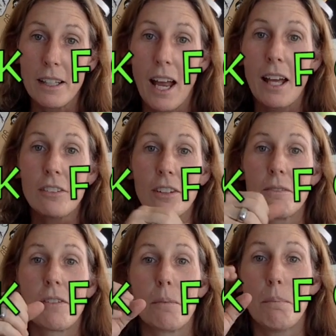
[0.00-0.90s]
Ask
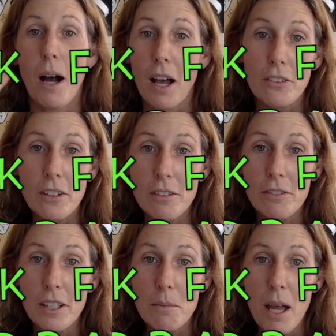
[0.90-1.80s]
them for positive
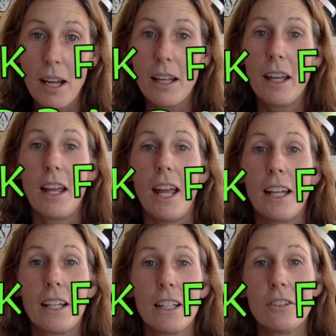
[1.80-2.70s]
feedback
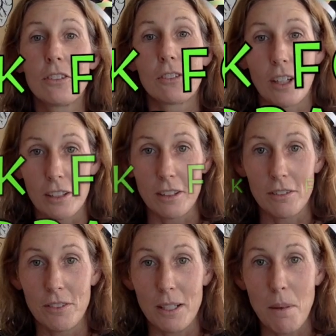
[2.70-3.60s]
and
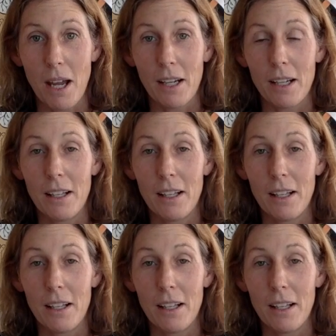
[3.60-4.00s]
constructive feedback.